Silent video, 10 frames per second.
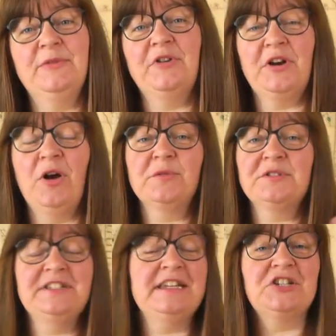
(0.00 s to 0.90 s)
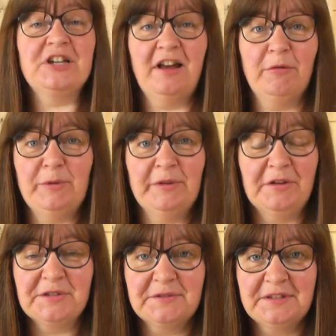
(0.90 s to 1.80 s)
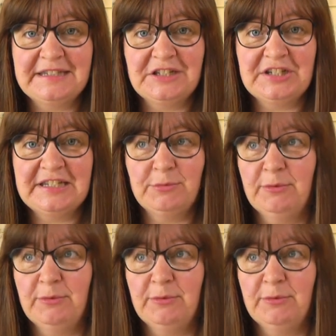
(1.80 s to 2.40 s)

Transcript: we've got a whole stitch library with lots of stitches,